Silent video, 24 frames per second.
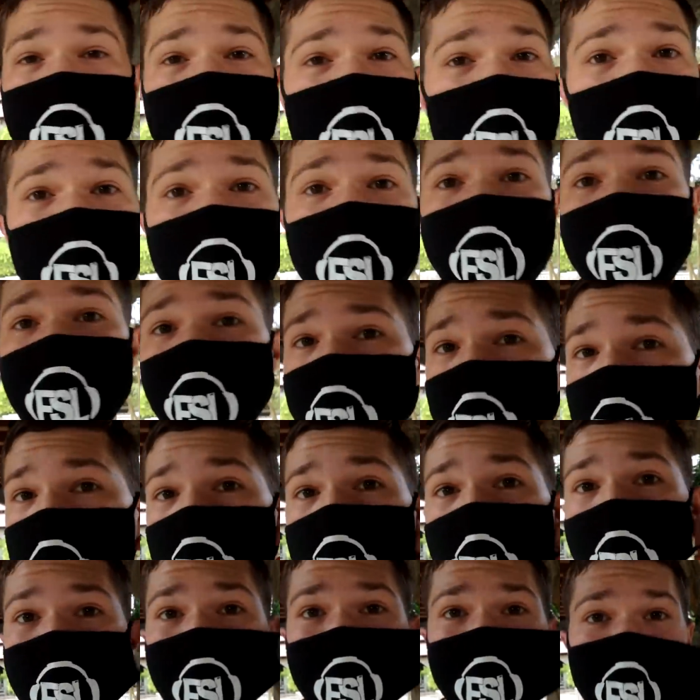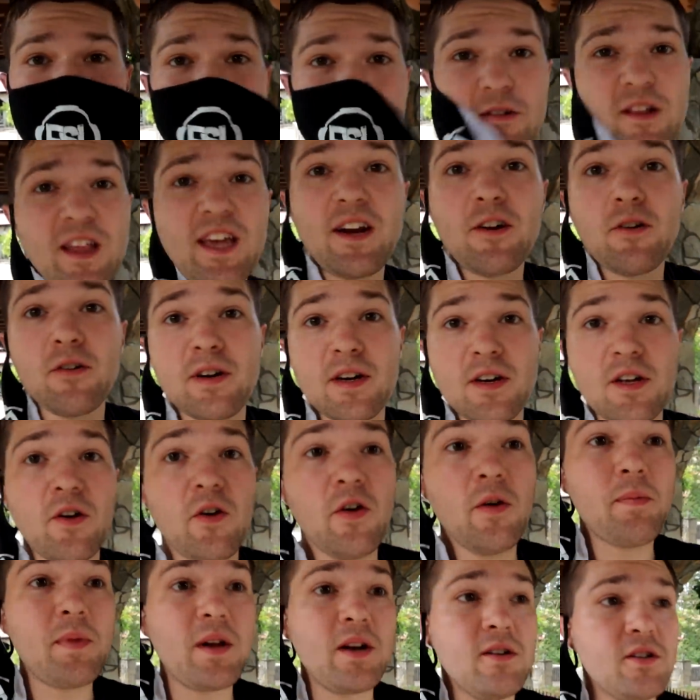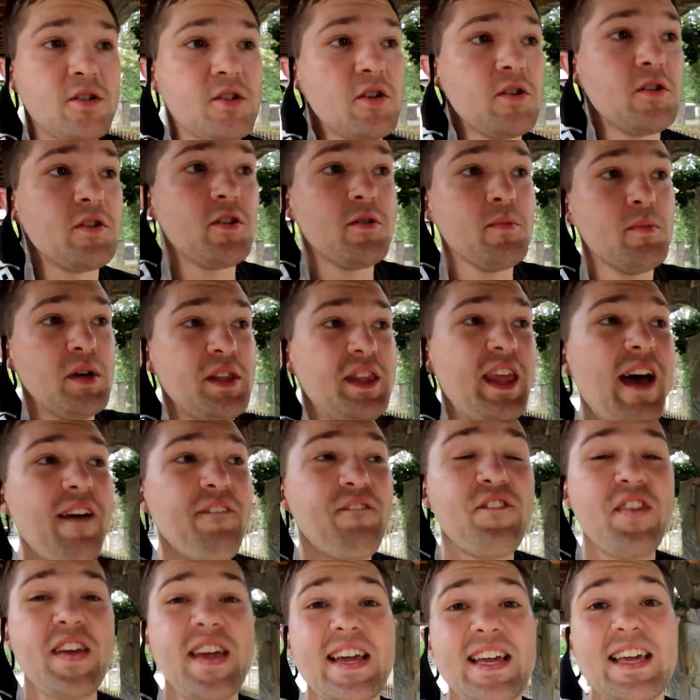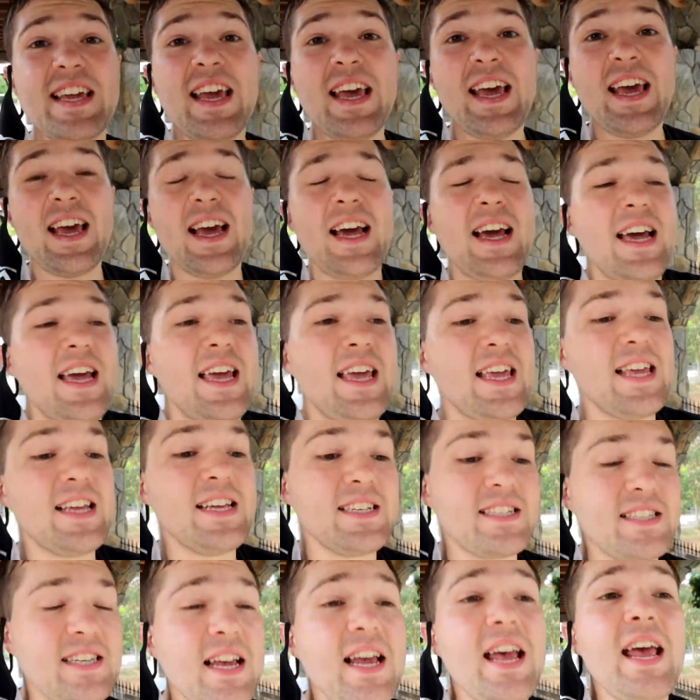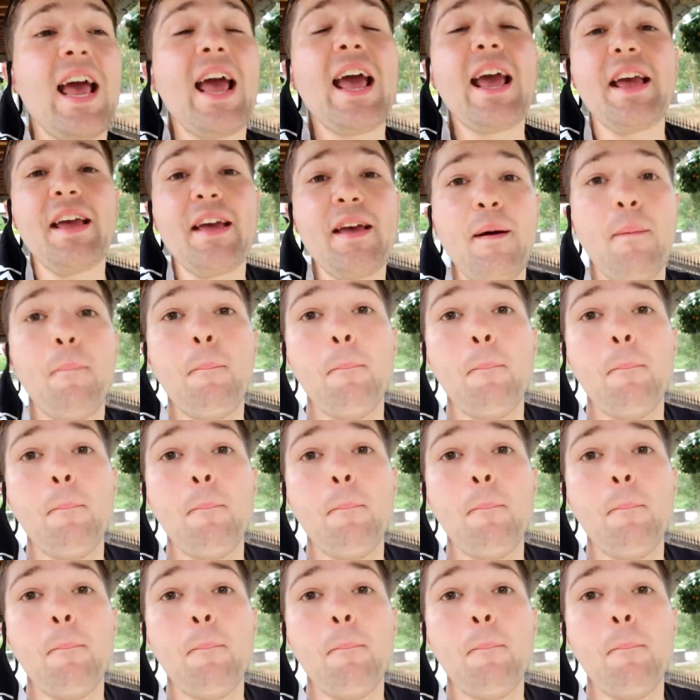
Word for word: maybe I'll unhook the trailer here later and go up there and show you, but that thing is a